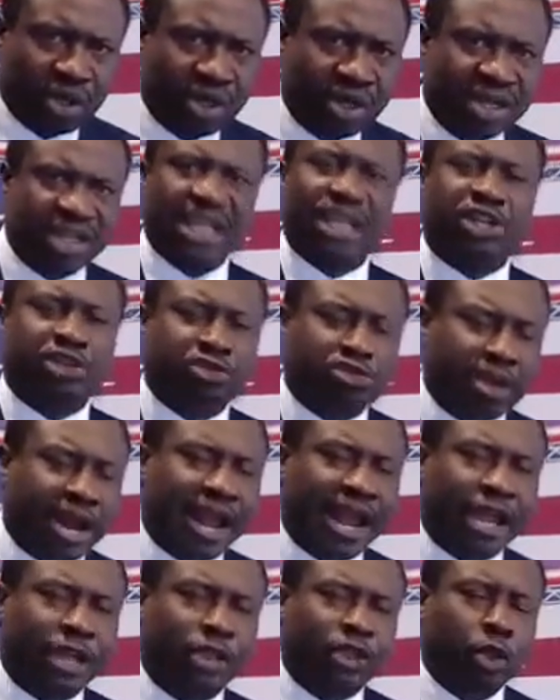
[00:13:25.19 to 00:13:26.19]
He is
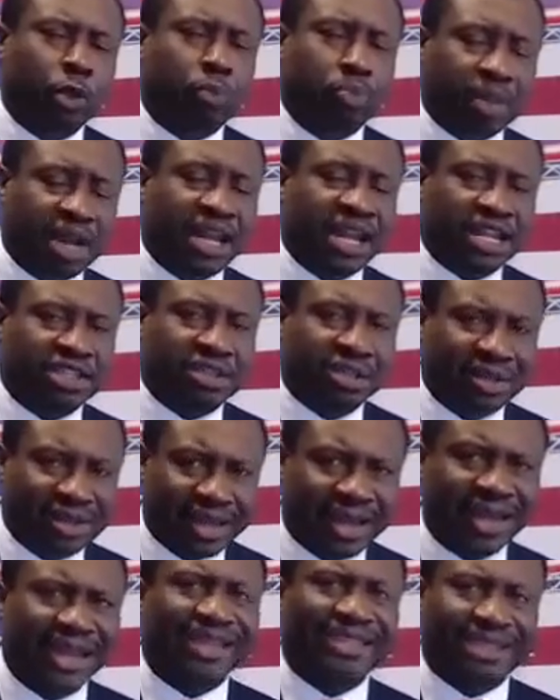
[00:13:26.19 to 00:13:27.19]
trying to please
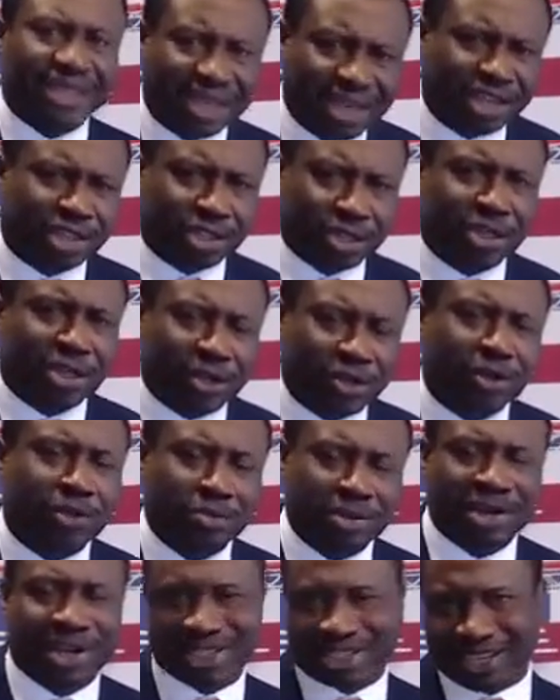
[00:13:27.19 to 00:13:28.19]
the international
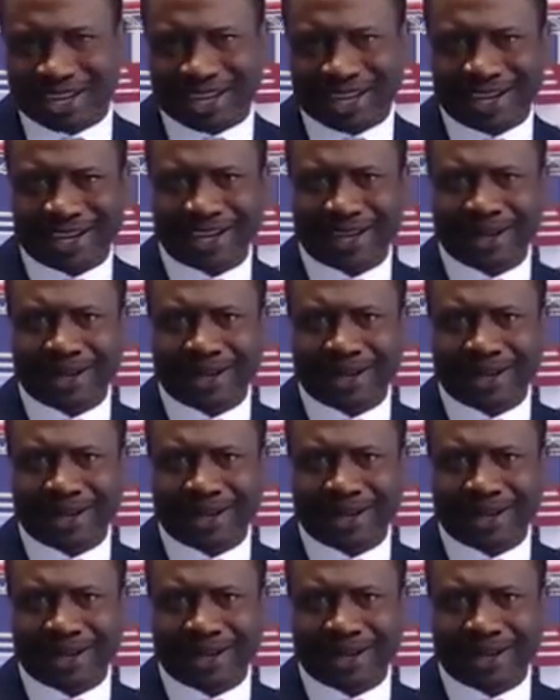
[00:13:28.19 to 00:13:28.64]
community.